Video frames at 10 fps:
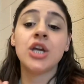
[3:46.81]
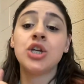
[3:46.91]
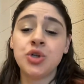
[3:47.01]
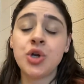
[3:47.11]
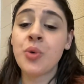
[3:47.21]

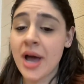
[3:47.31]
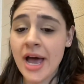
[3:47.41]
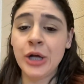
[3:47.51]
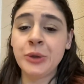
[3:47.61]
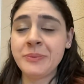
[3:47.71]
What
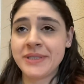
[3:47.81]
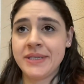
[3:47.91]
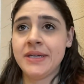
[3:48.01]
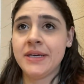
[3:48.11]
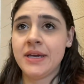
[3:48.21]
helps
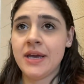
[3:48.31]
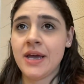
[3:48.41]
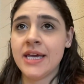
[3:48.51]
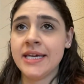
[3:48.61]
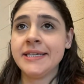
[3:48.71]

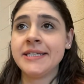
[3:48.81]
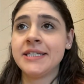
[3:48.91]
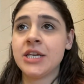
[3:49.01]
is